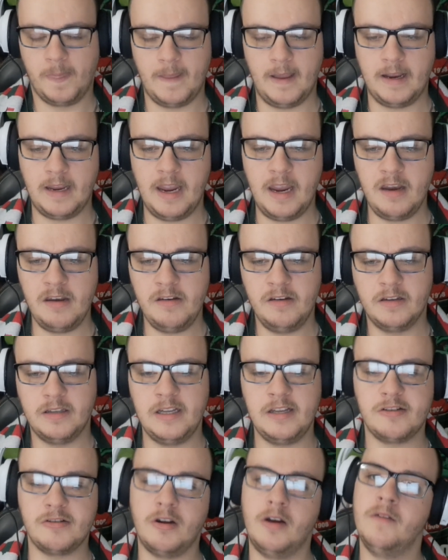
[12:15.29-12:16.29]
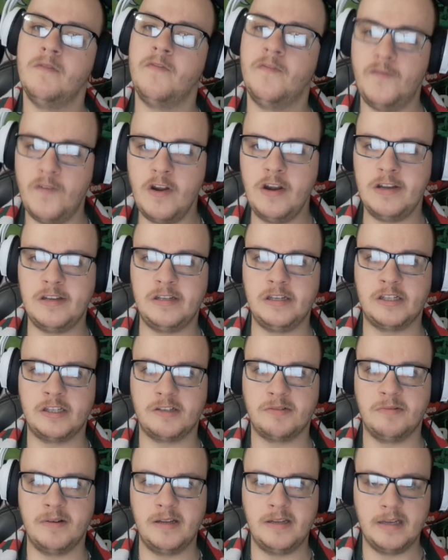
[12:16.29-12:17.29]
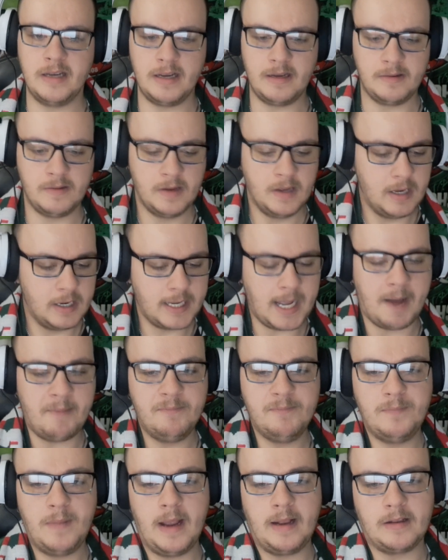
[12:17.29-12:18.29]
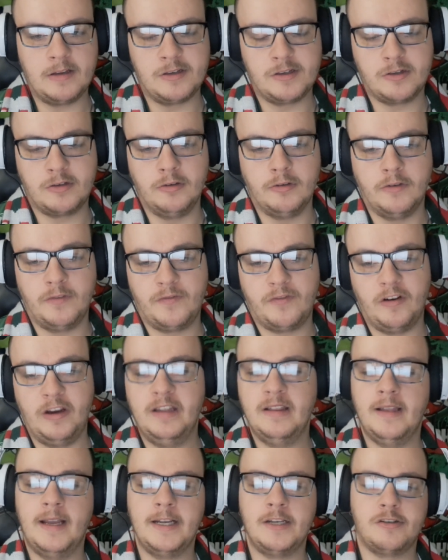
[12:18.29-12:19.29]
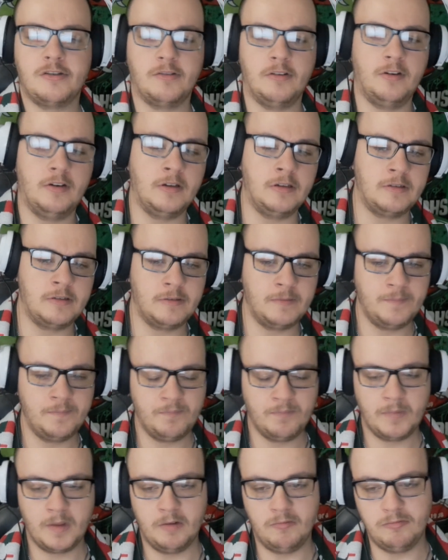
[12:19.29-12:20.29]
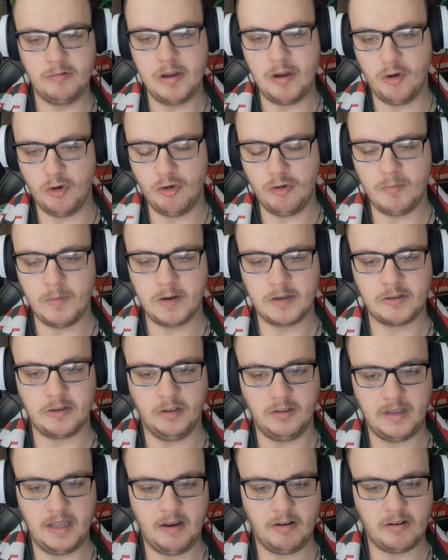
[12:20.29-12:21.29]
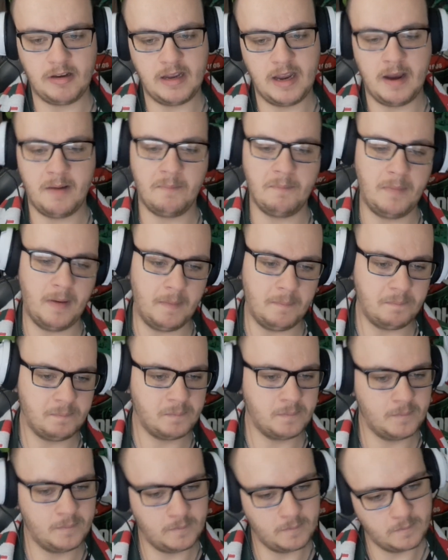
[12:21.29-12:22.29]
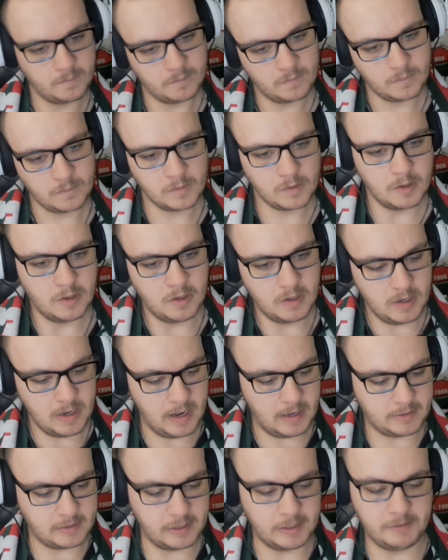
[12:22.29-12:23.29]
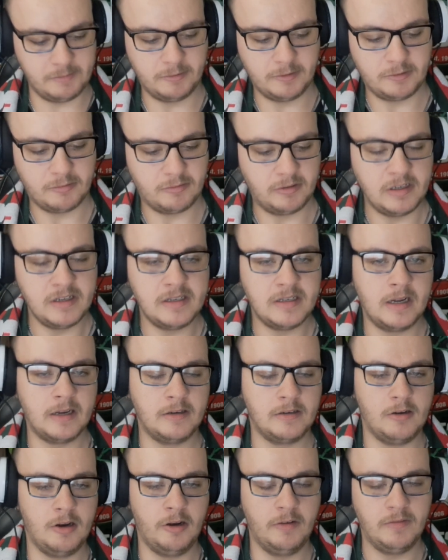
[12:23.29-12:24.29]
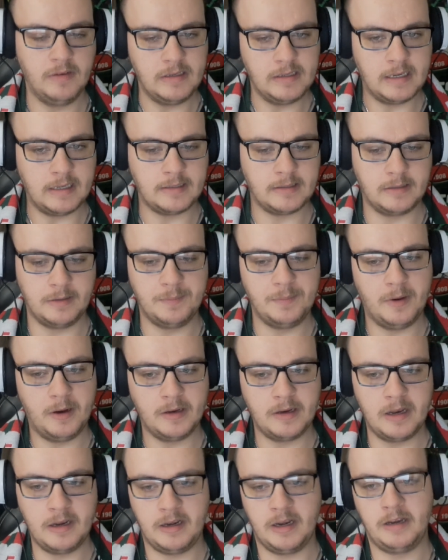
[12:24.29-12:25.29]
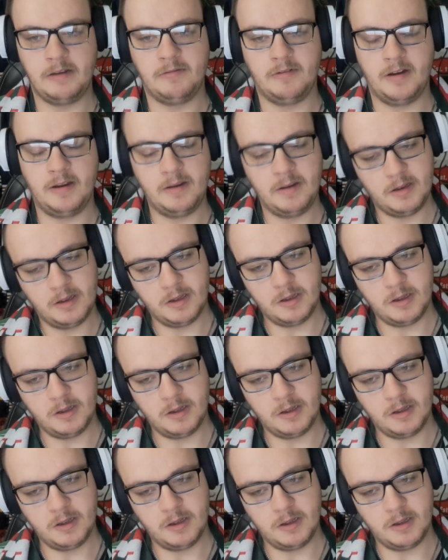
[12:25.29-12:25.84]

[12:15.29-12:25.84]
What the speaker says: Again, this time 36-28, coming back to score 3 late tries. We almost got there in the end, but our season was already done, over and dusted by then anyway.